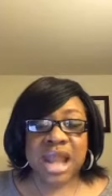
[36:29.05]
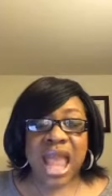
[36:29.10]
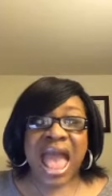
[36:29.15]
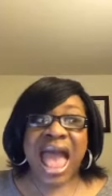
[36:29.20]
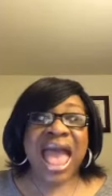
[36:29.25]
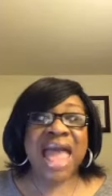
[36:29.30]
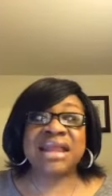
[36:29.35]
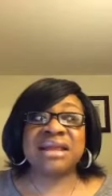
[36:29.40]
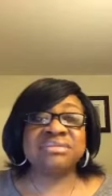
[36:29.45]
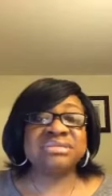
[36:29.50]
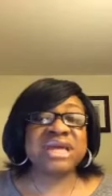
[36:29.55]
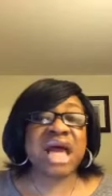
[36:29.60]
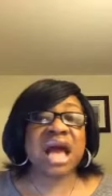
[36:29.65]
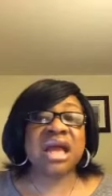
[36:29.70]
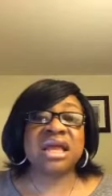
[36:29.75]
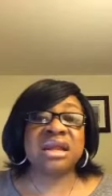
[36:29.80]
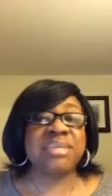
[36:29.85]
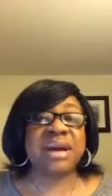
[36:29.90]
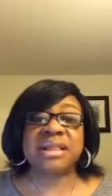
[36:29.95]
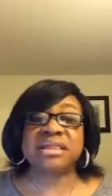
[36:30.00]
I ain't even
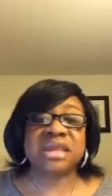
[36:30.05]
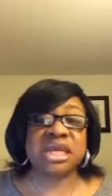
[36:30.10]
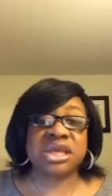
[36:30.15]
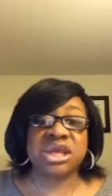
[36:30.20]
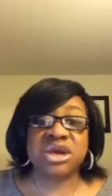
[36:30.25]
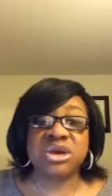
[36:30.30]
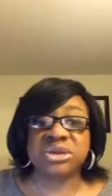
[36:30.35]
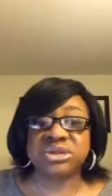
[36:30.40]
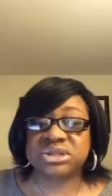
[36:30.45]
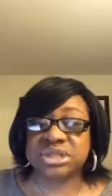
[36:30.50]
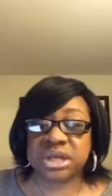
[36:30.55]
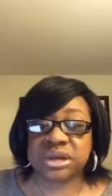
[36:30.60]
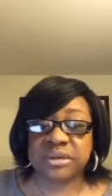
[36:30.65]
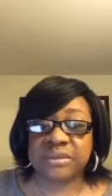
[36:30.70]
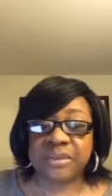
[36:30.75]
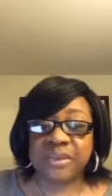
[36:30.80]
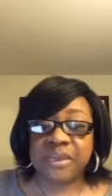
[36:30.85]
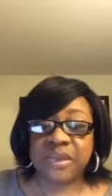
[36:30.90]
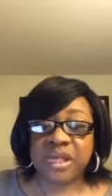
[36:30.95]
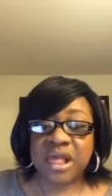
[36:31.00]
talking about the
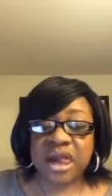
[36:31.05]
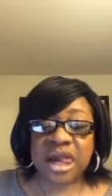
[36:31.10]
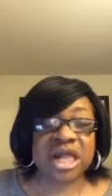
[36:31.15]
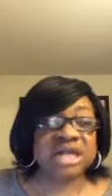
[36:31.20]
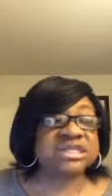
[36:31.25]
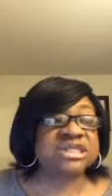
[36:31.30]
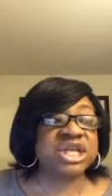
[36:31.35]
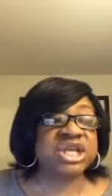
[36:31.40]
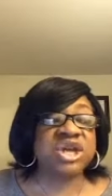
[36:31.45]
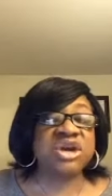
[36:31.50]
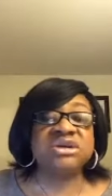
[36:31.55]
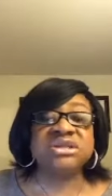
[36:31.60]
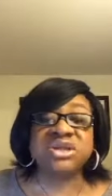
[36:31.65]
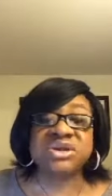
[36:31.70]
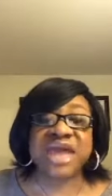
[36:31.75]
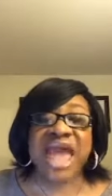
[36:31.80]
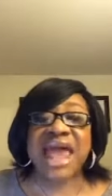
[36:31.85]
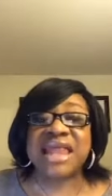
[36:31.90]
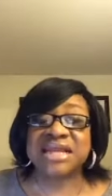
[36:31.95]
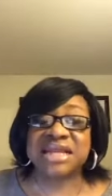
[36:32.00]
user, because the
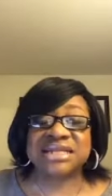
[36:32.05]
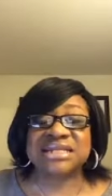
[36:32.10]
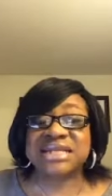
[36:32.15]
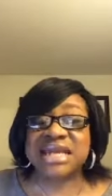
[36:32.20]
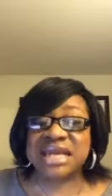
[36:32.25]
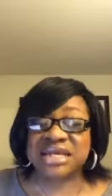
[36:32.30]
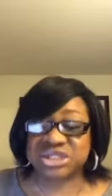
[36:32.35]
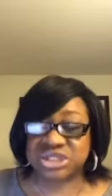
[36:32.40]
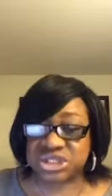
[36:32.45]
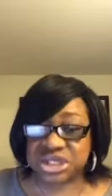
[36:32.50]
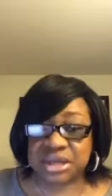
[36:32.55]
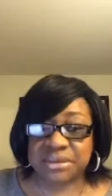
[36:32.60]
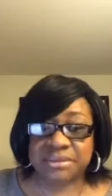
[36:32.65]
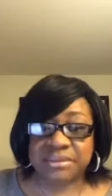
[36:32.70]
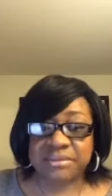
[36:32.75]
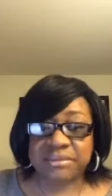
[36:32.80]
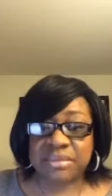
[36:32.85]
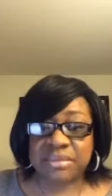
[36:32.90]
user got an addiction.